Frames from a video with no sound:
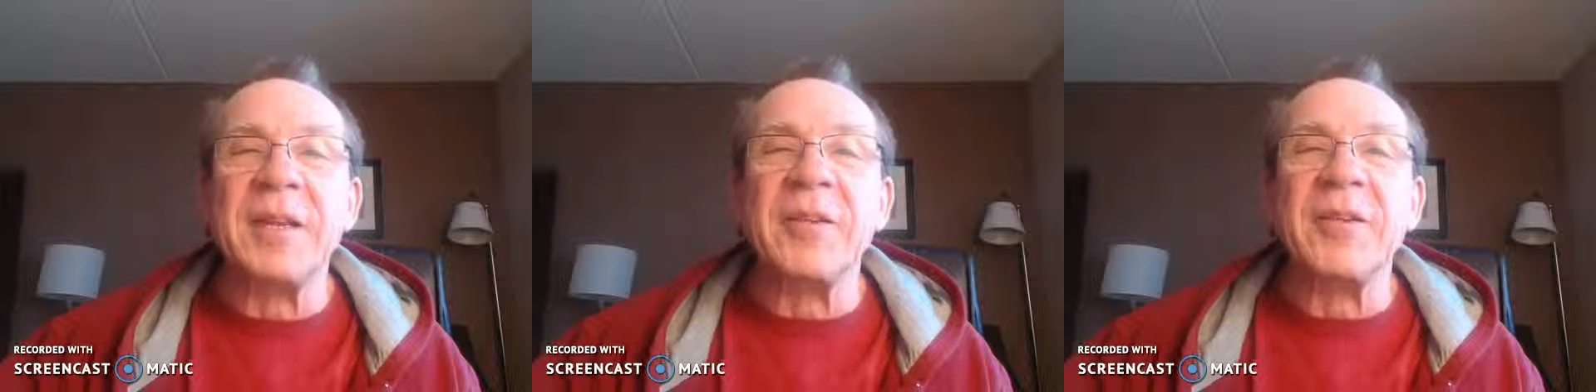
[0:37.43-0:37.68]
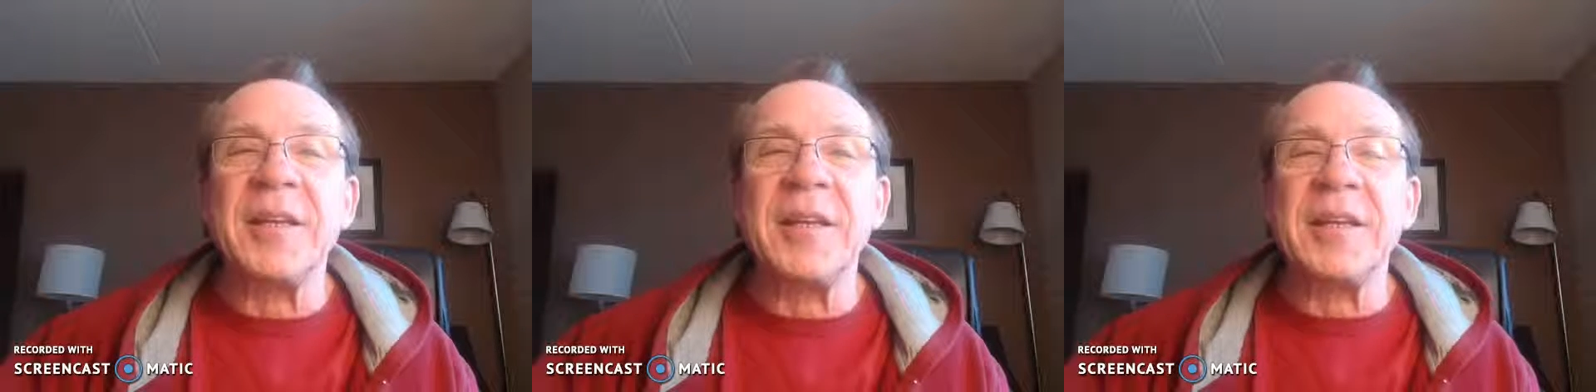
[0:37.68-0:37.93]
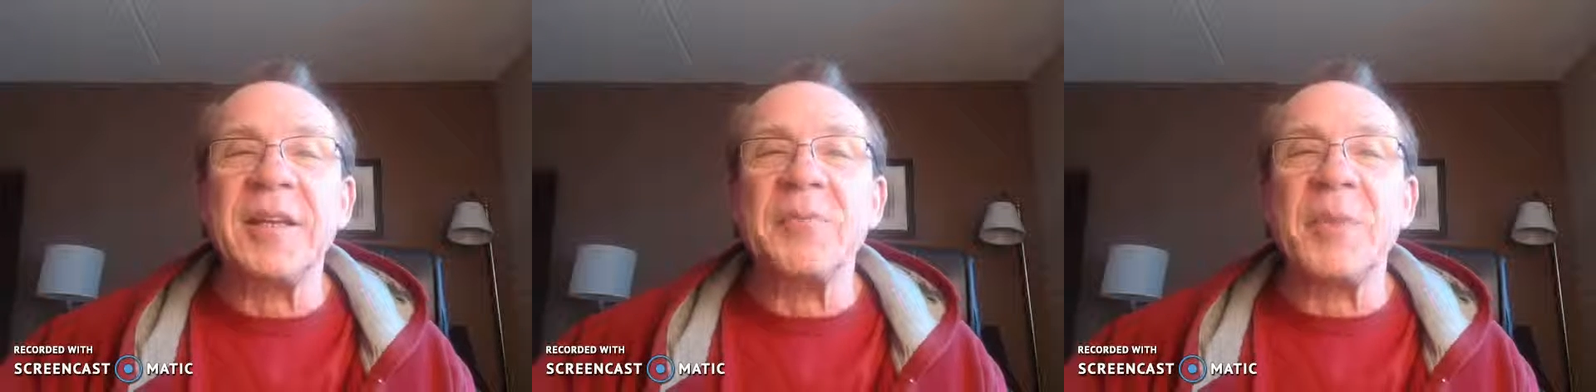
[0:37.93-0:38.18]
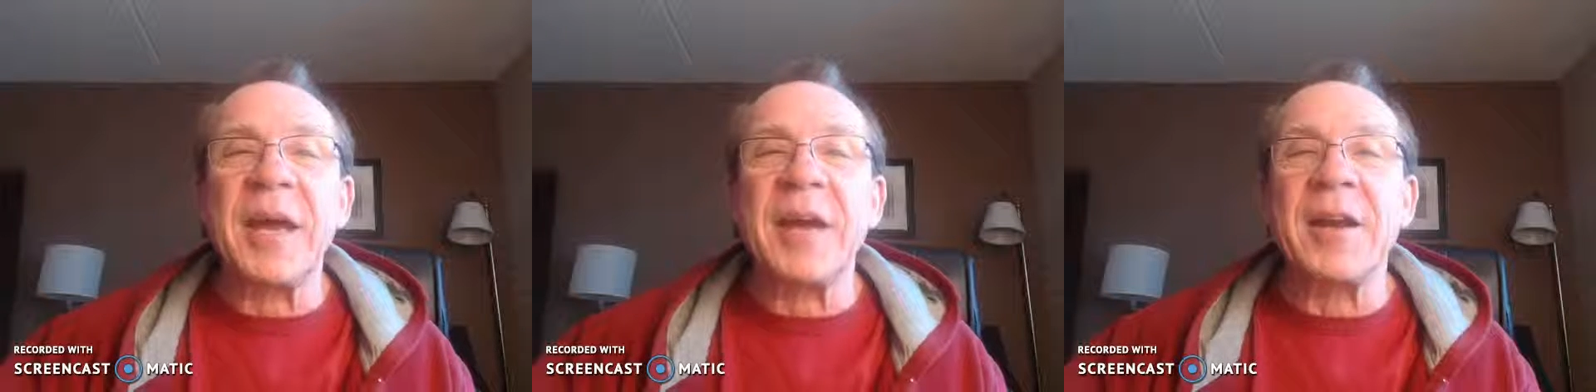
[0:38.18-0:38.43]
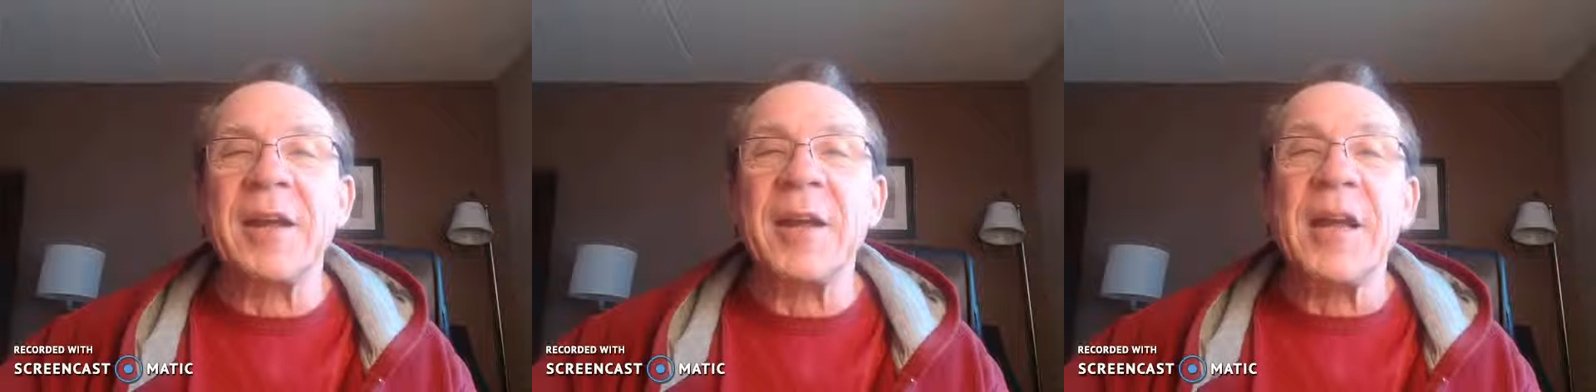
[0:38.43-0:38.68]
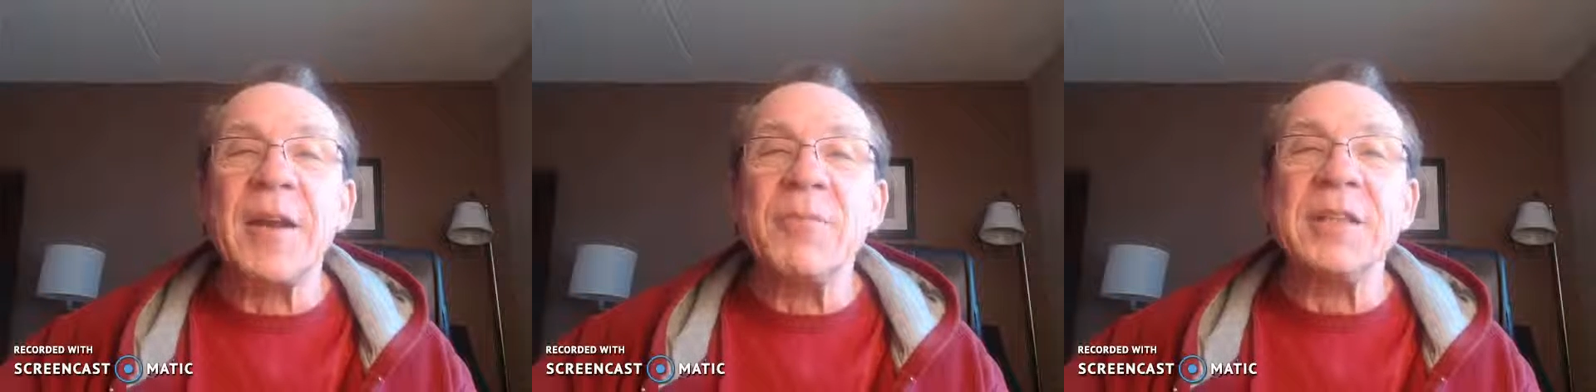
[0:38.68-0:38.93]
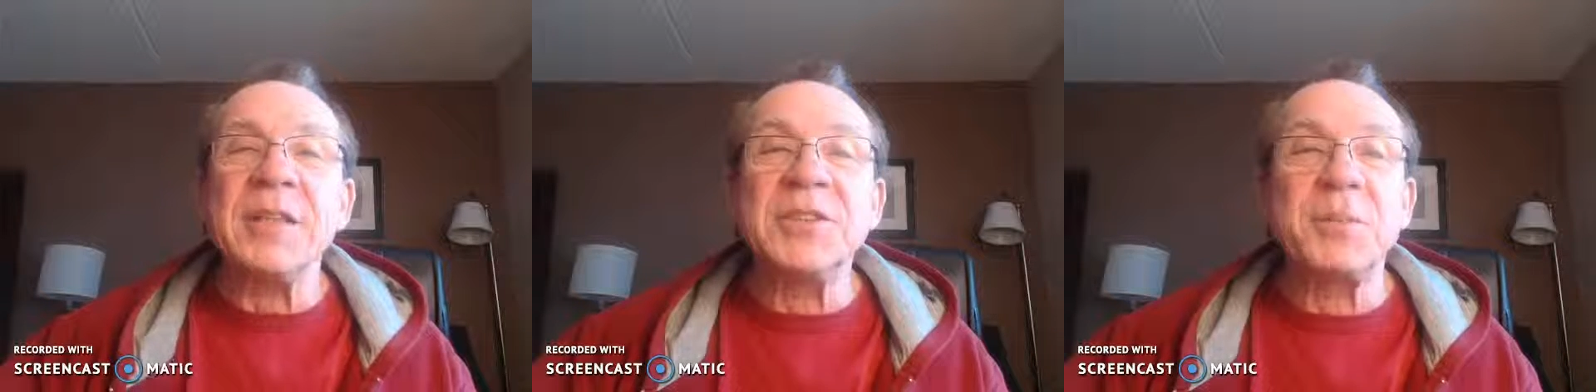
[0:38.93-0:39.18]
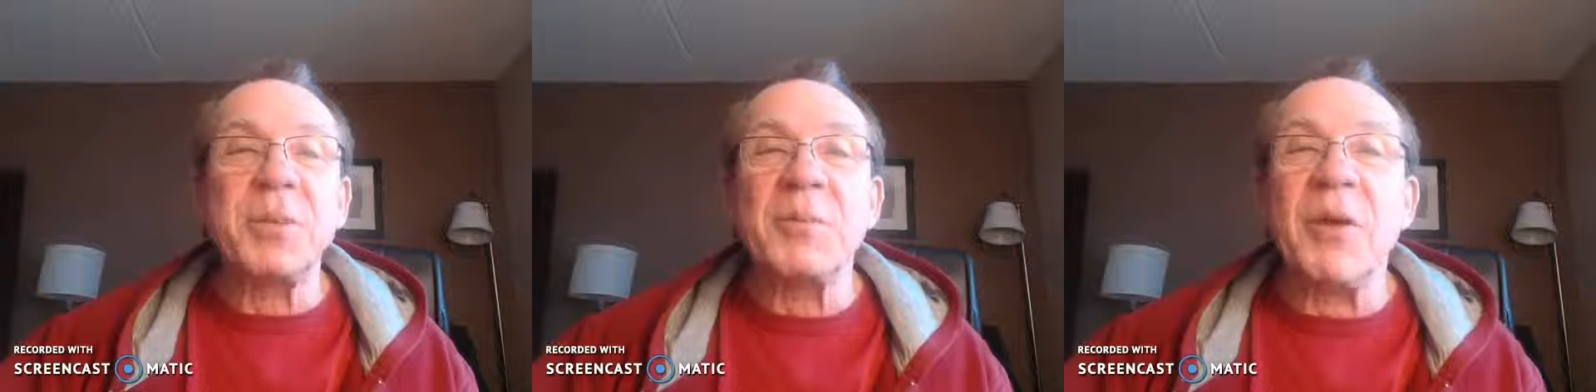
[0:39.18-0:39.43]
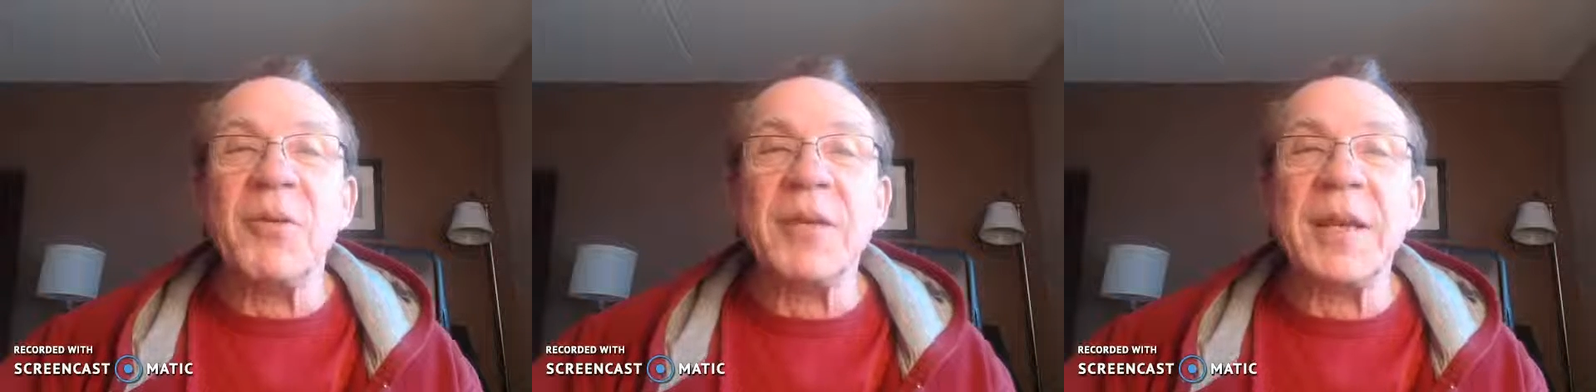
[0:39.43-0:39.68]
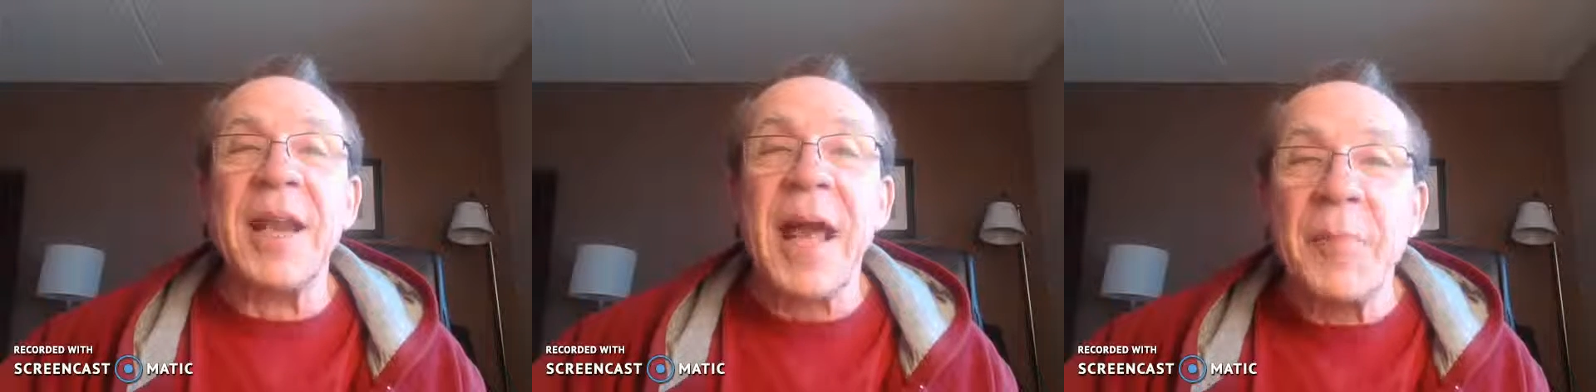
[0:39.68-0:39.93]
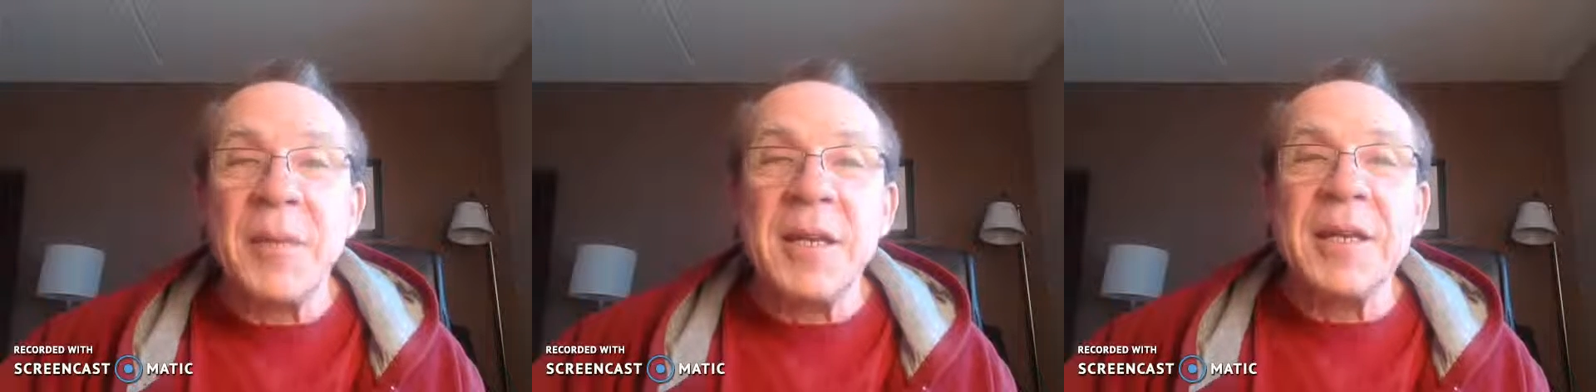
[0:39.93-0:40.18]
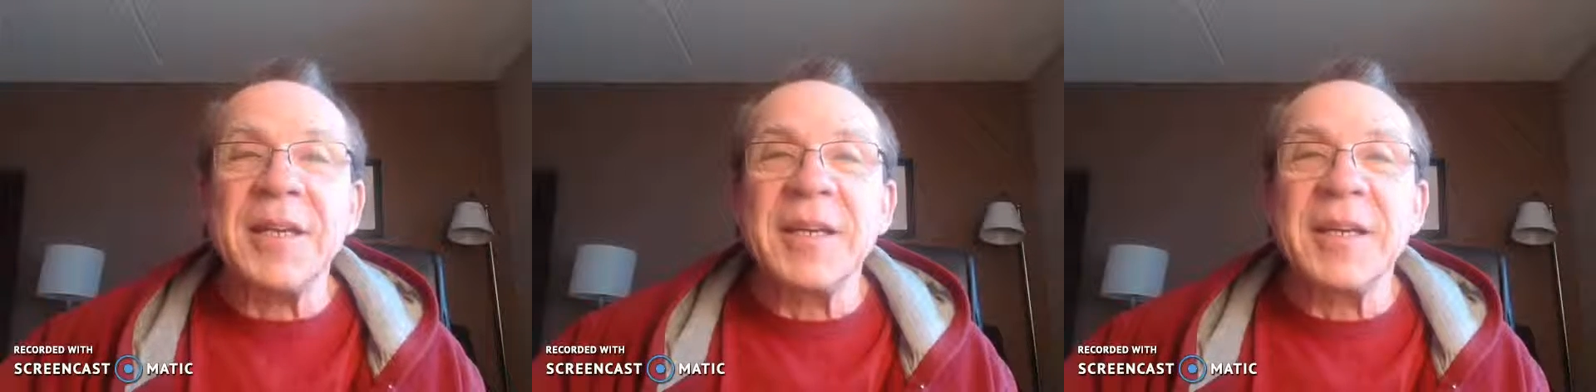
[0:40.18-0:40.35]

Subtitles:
there in the banner, but you're promoting them.